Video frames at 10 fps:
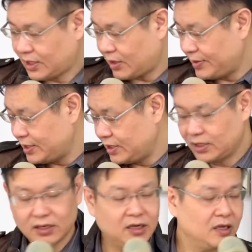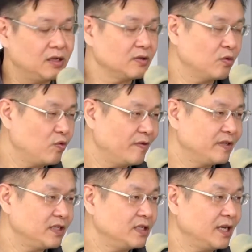many
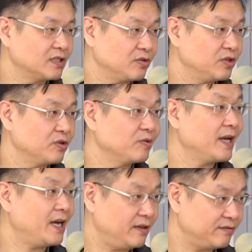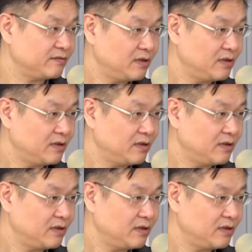gravity acceleration we have.